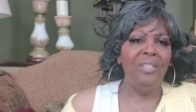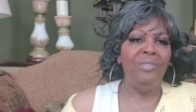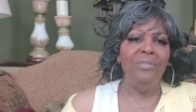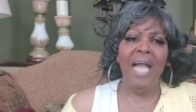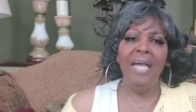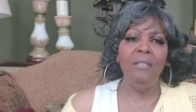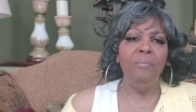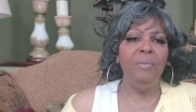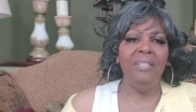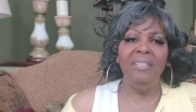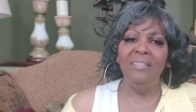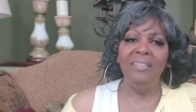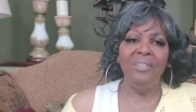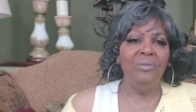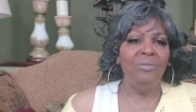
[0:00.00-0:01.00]
You got to be
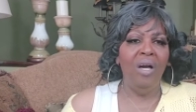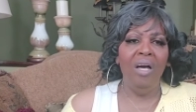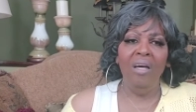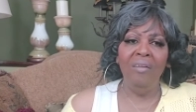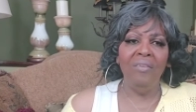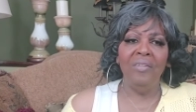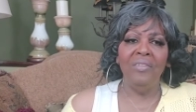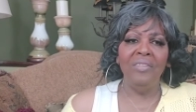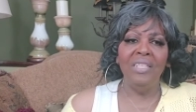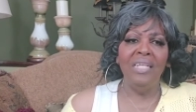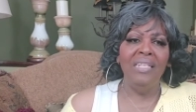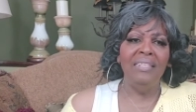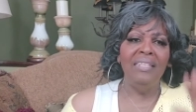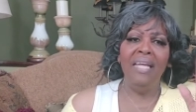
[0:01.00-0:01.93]
good to others.